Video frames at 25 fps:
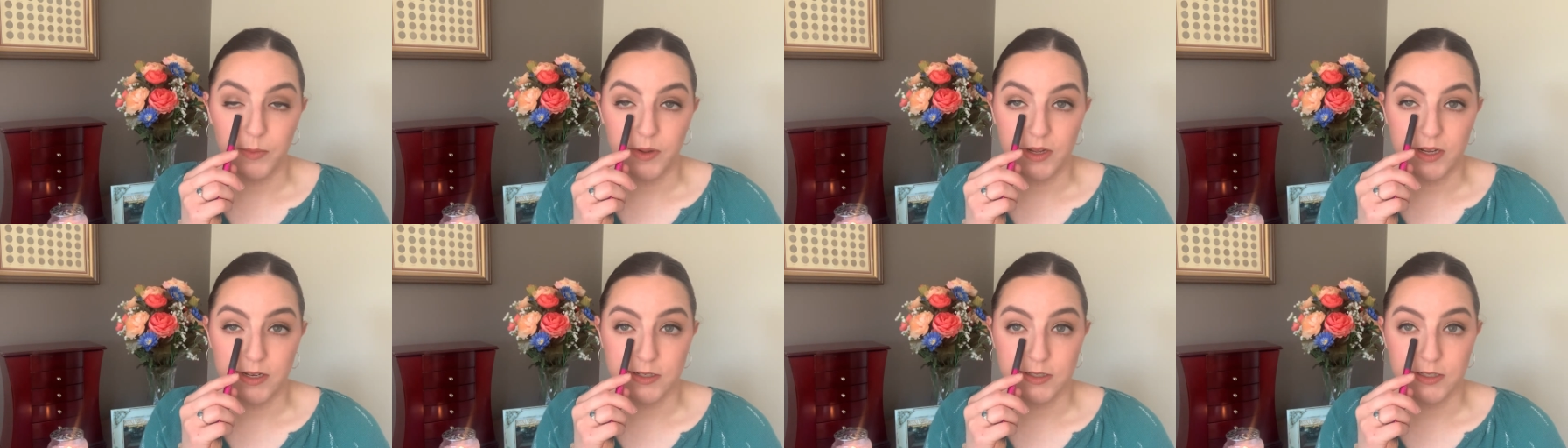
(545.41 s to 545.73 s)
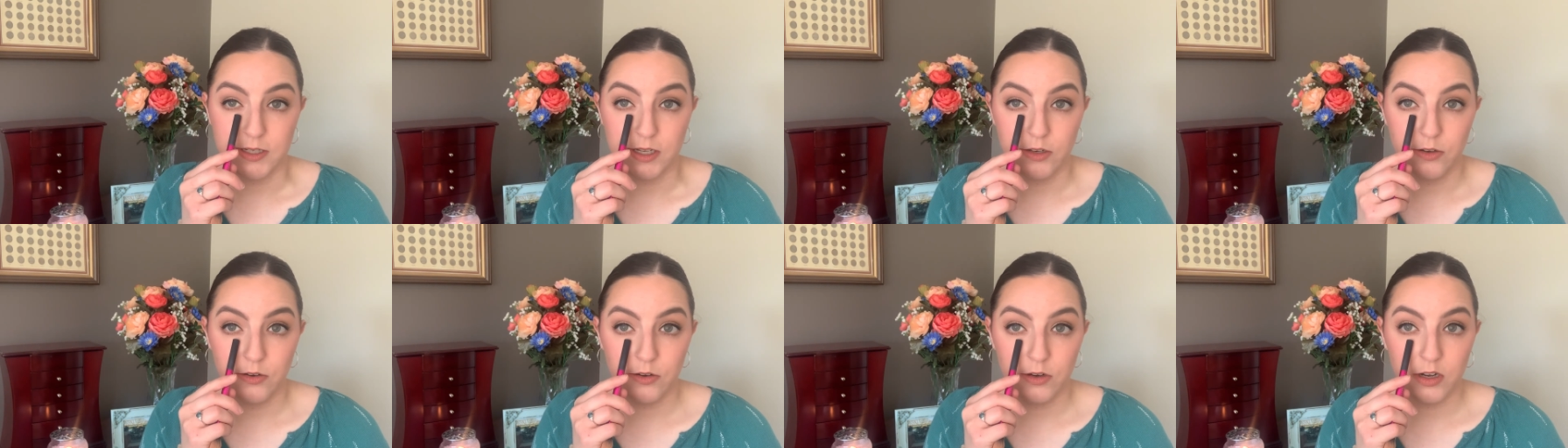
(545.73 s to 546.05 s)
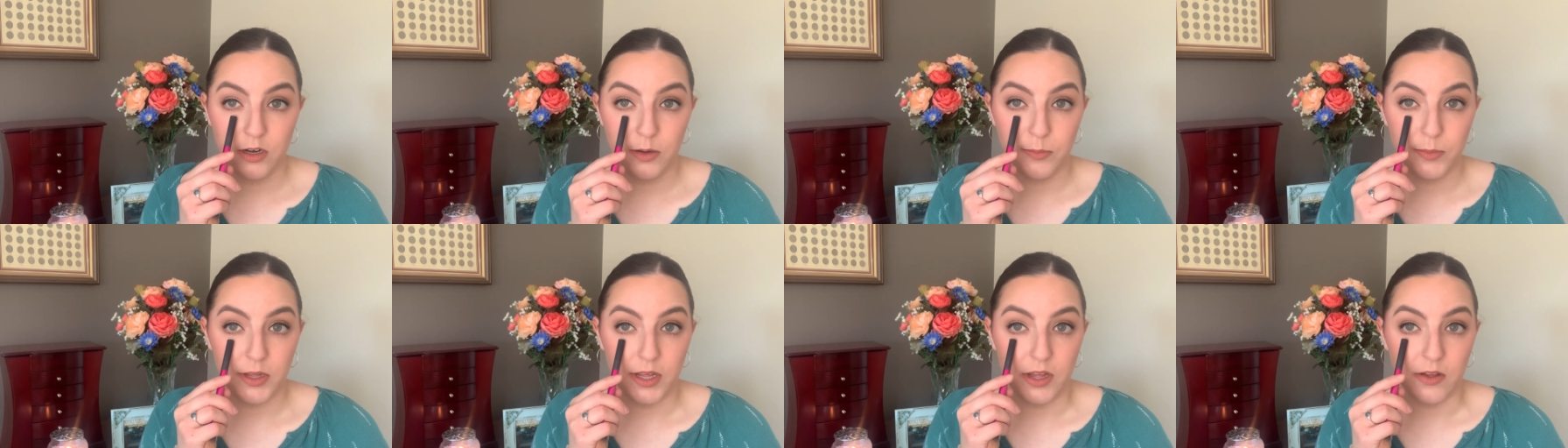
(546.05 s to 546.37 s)
because then you're
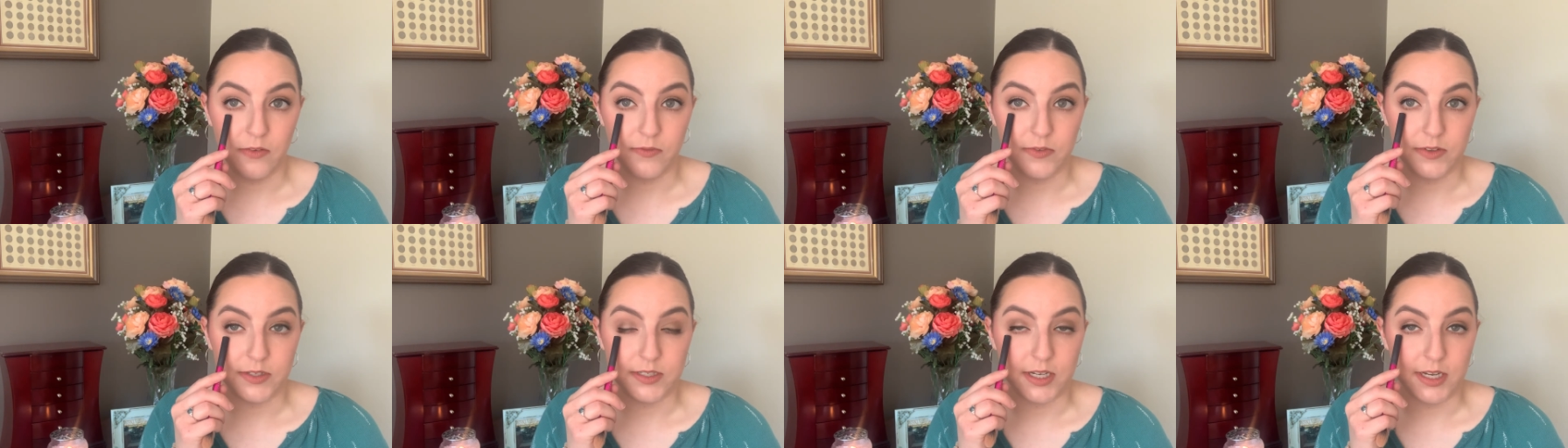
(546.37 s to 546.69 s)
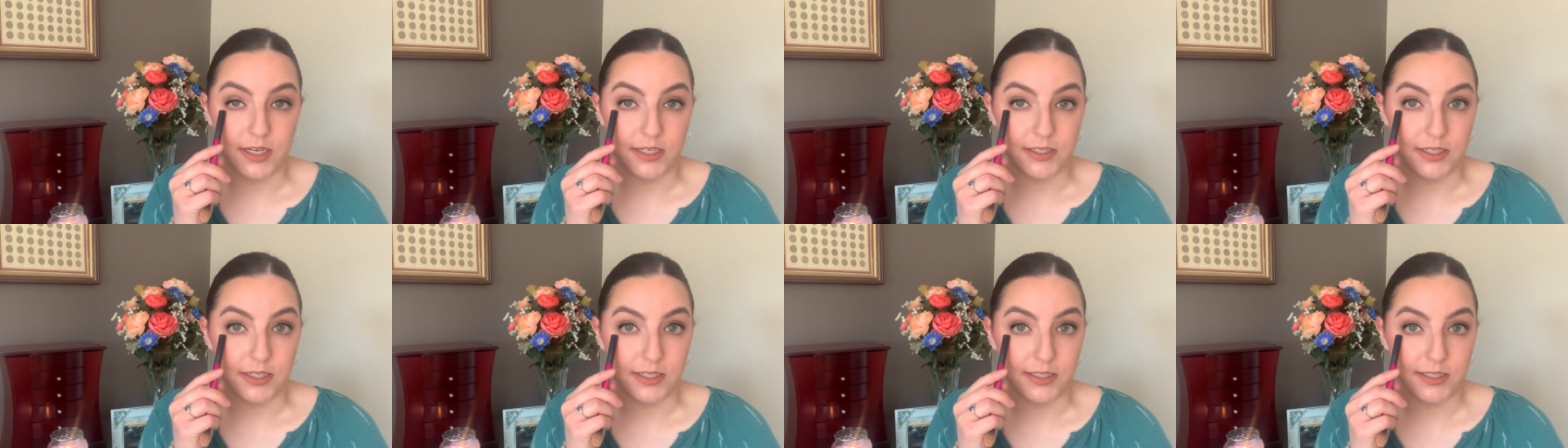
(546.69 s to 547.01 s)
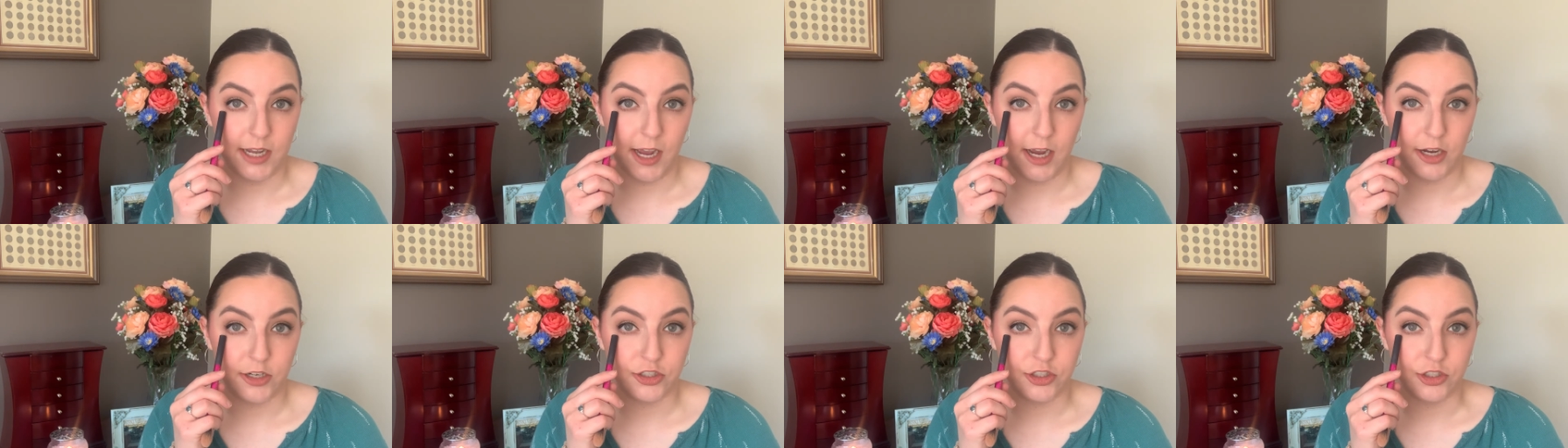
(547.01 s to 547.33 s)
going to be emphasizing
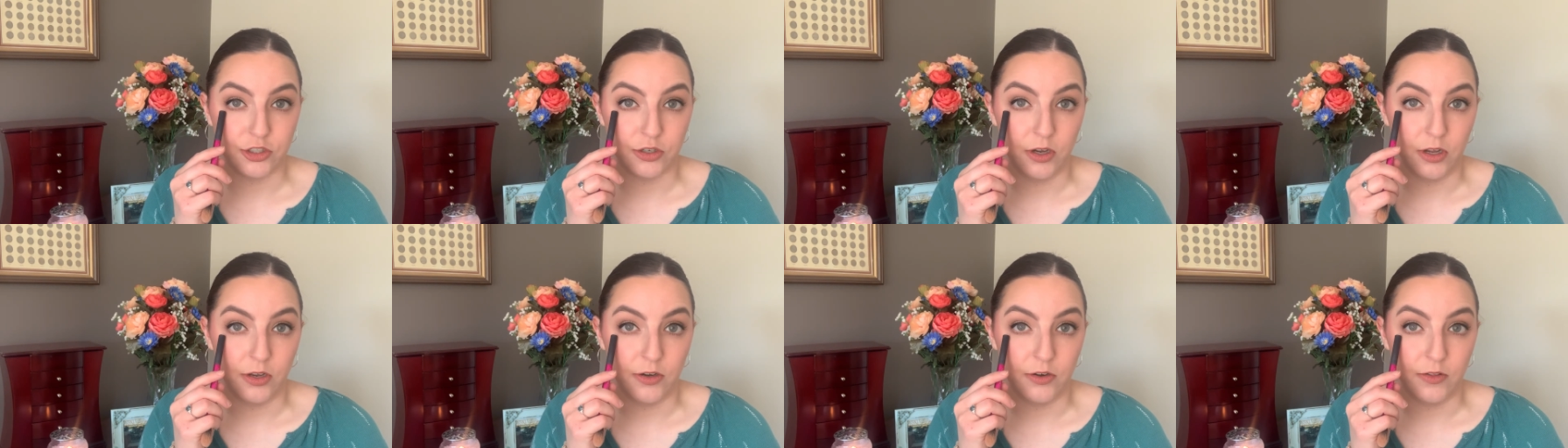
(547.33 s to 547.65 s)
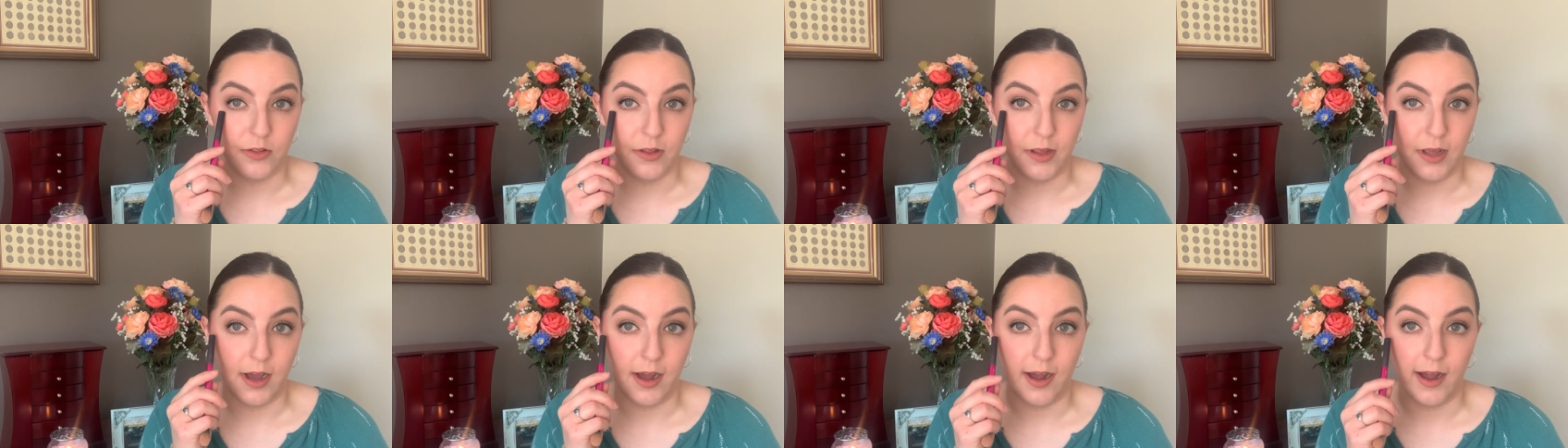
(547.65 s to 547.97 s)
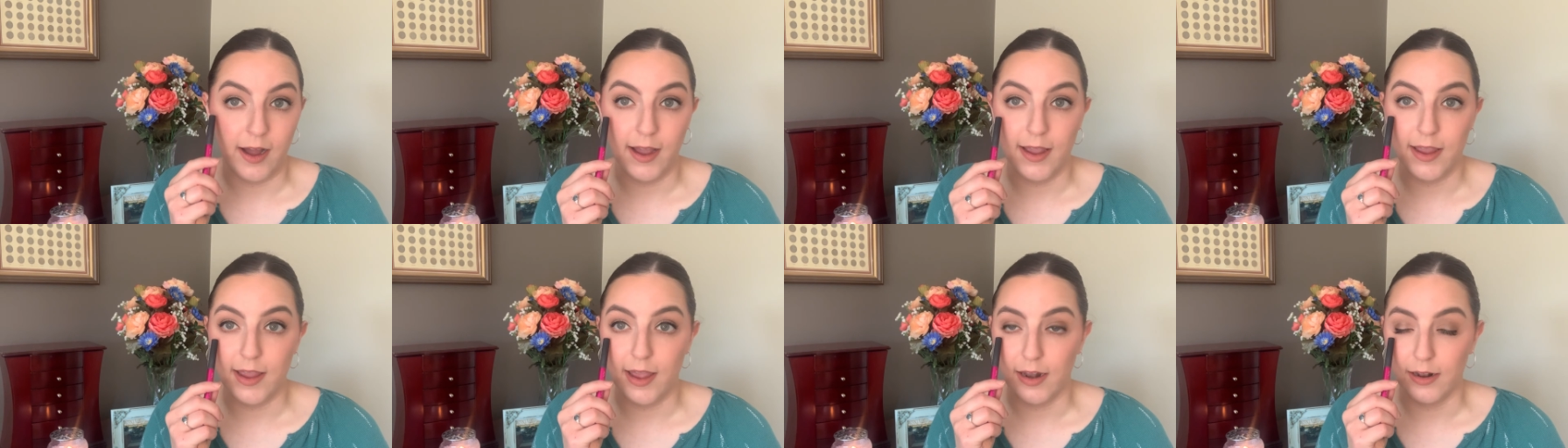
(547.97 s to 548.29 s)
texture under the eye.